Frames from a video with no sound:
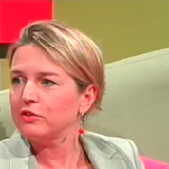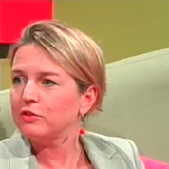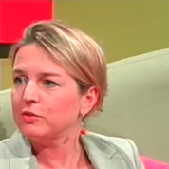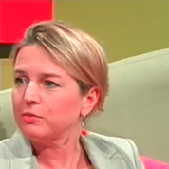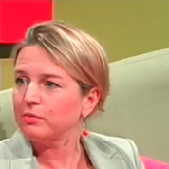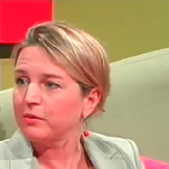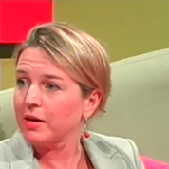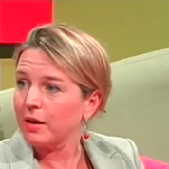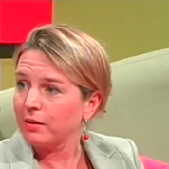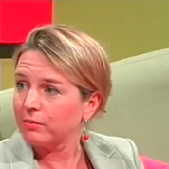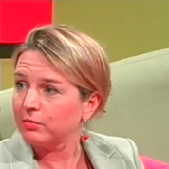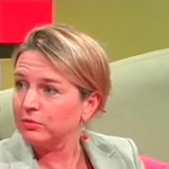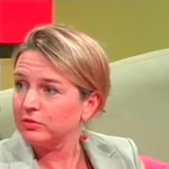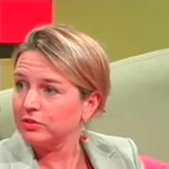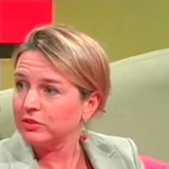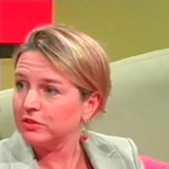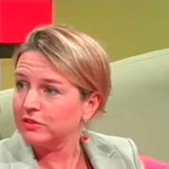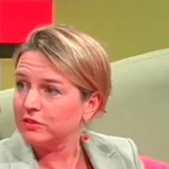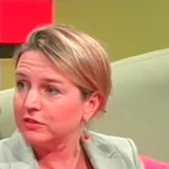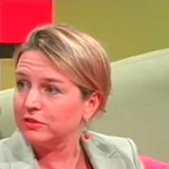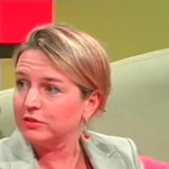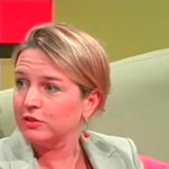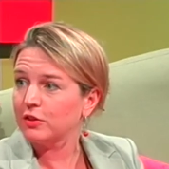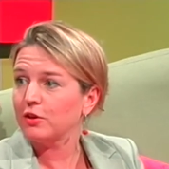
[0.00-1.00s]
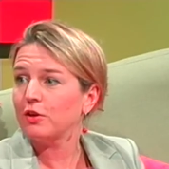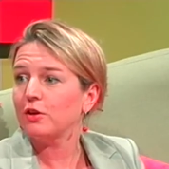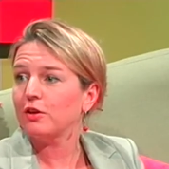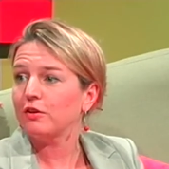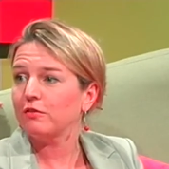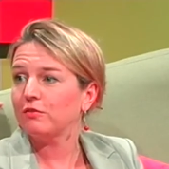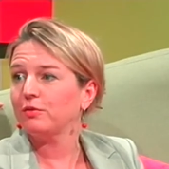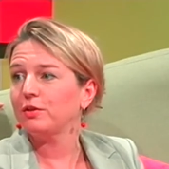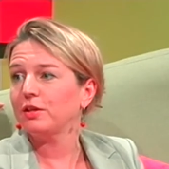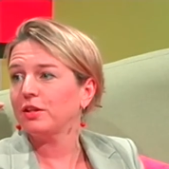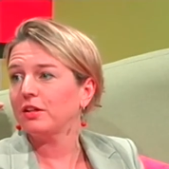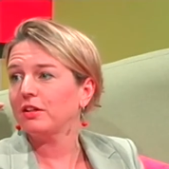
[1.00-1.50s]
be able to mm.
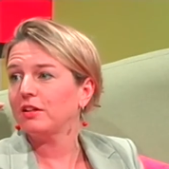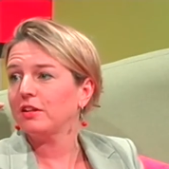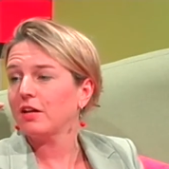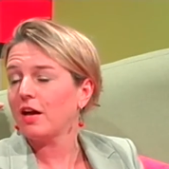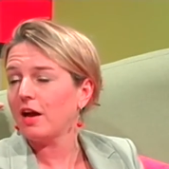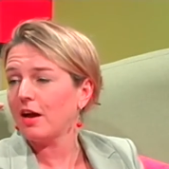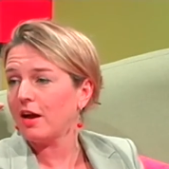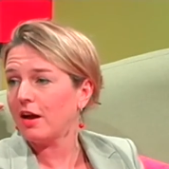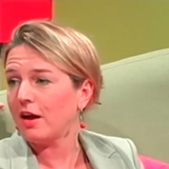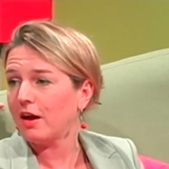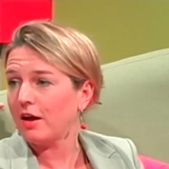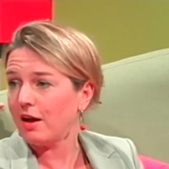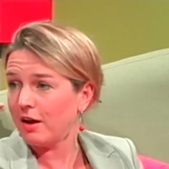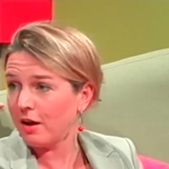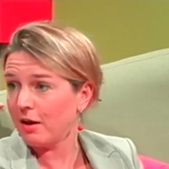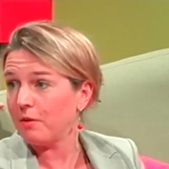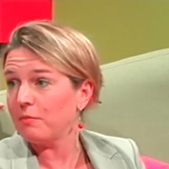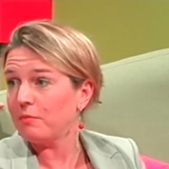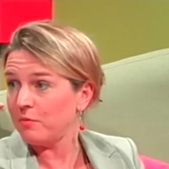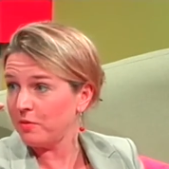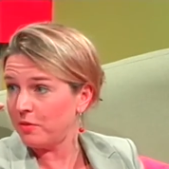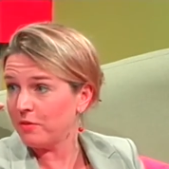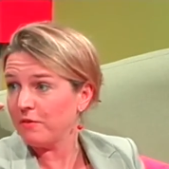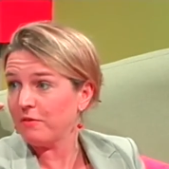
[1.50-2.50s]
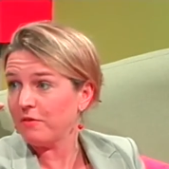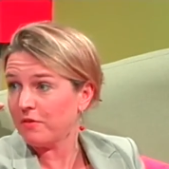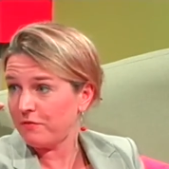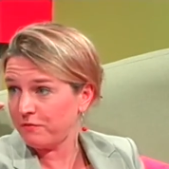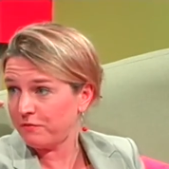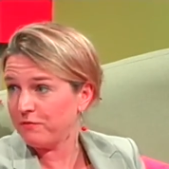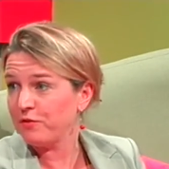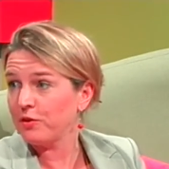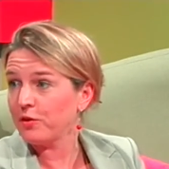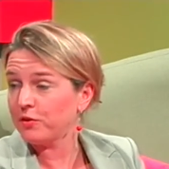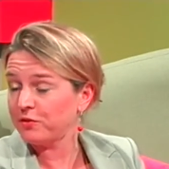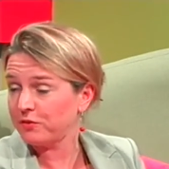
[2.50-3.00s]
serve with uh, a, the, the,
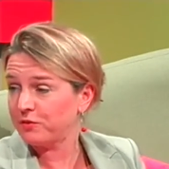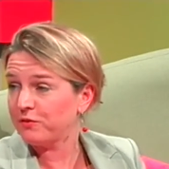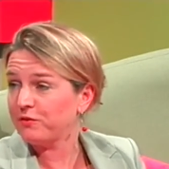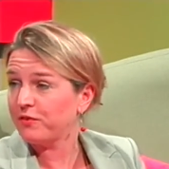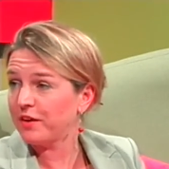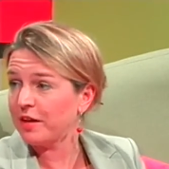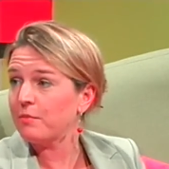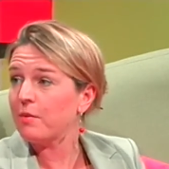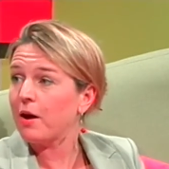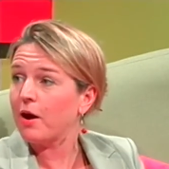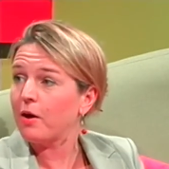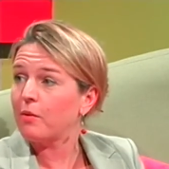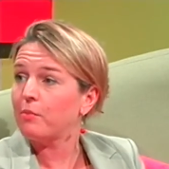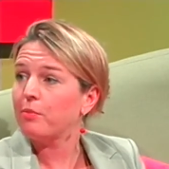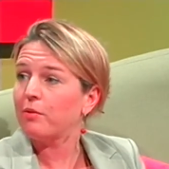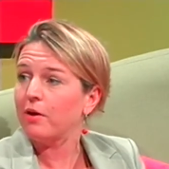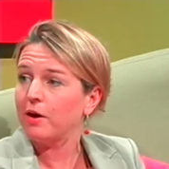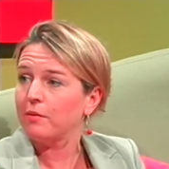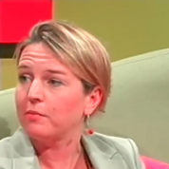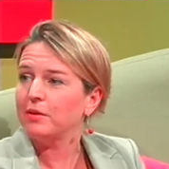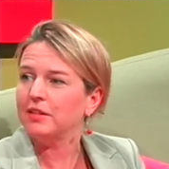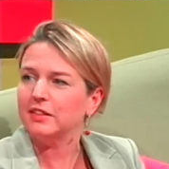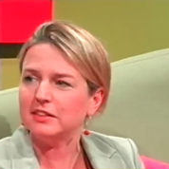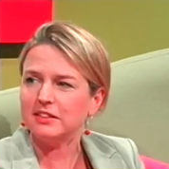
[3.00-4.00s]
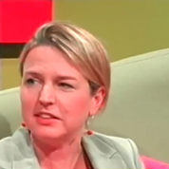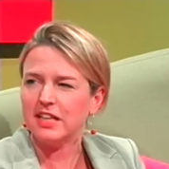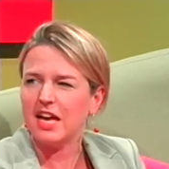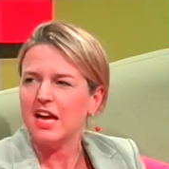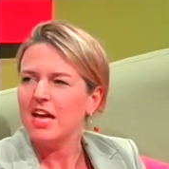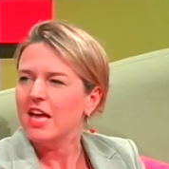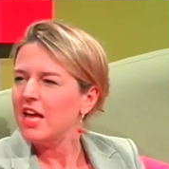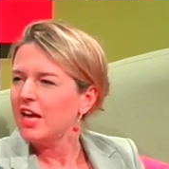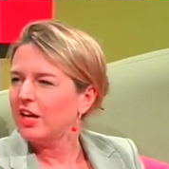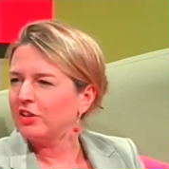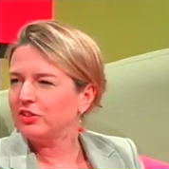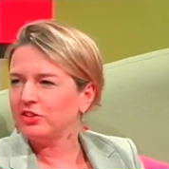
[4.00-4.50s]
first, first Prime female Prime Minister.
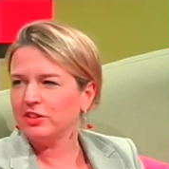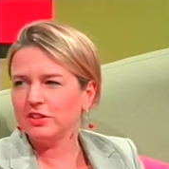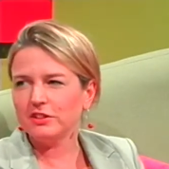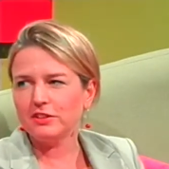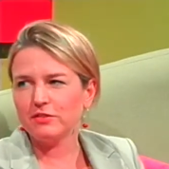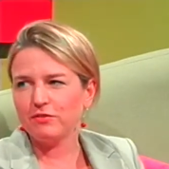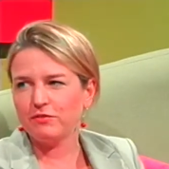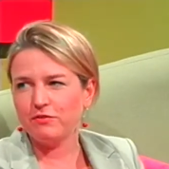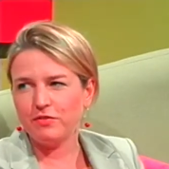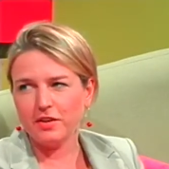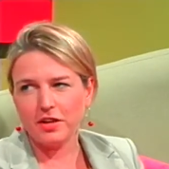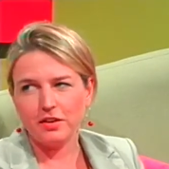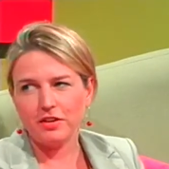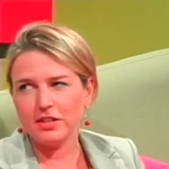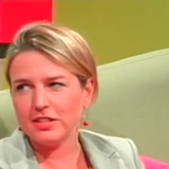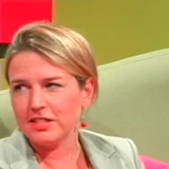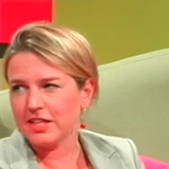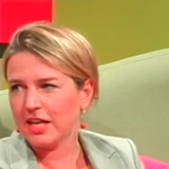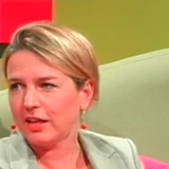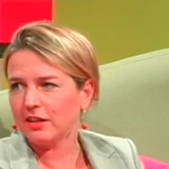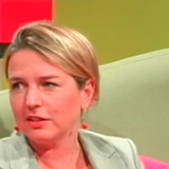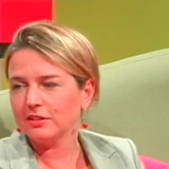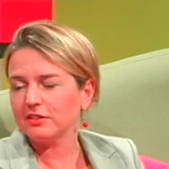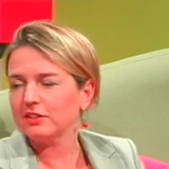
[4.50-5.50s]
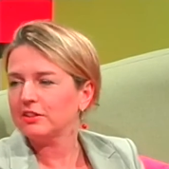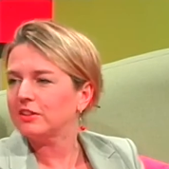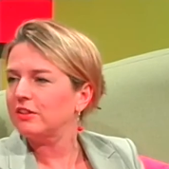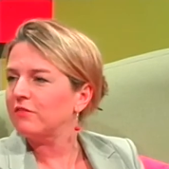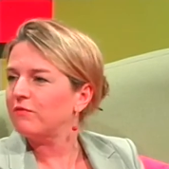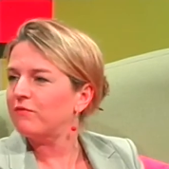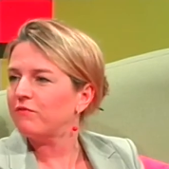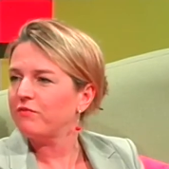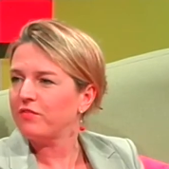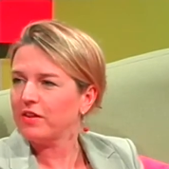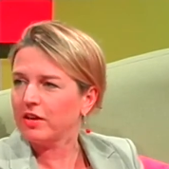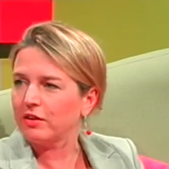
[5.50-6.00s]
She's a very talented Look,
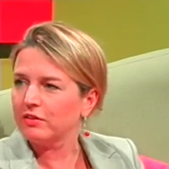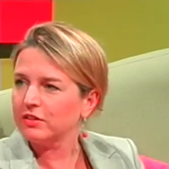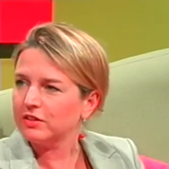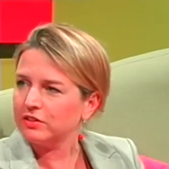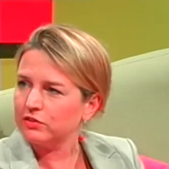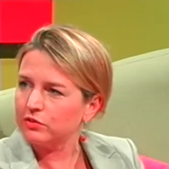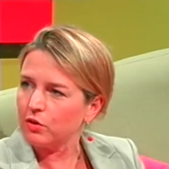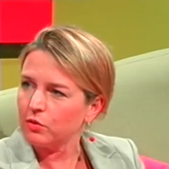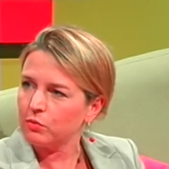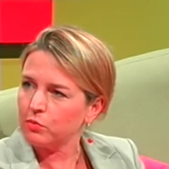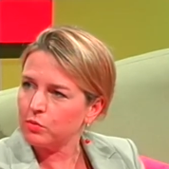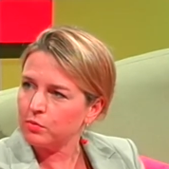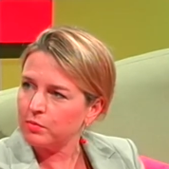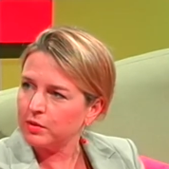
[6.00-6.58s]
and I, very strong I'll woman. be